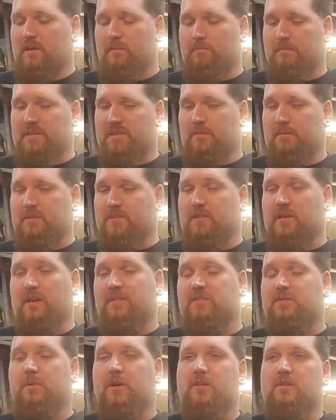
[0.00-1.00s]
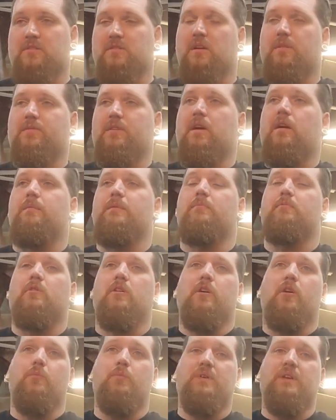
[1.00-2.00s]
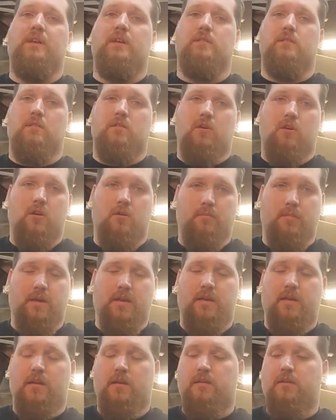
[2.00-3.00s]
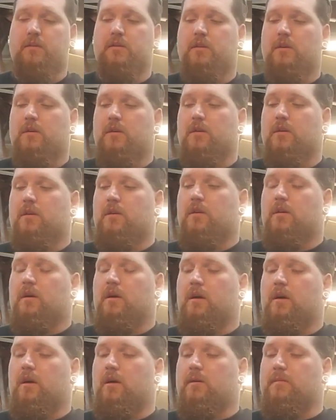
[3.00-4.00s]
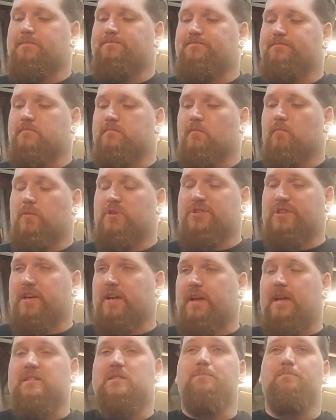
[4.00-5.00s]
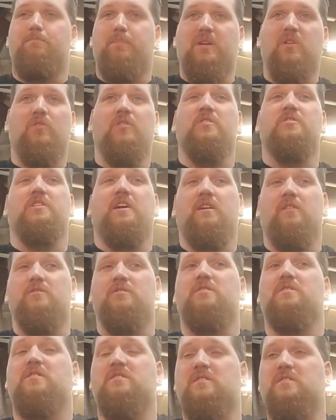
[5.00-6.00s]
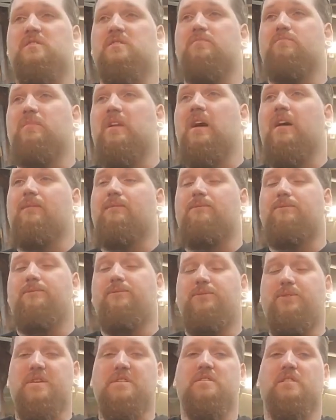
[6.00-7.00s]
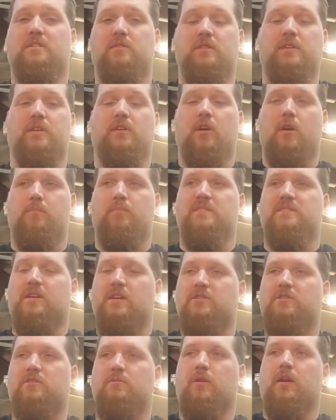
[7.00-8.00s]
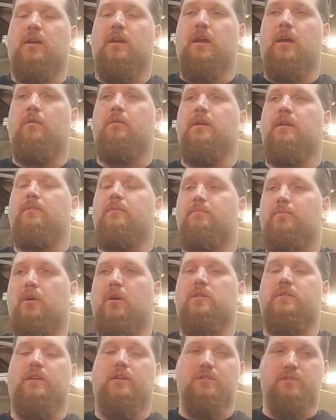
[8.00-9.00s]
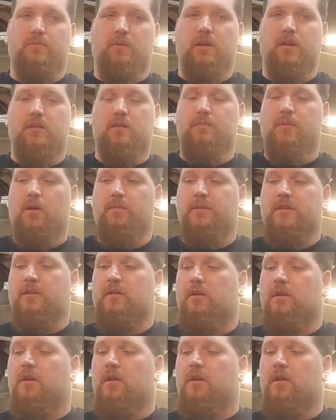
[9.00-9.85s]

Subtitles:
But then we should have some other stuff coming. We're hoping to get the long bed in, which again hasn't been on the channel just because it's not physically in our possession right now. We have it parked elsewhere at the moment.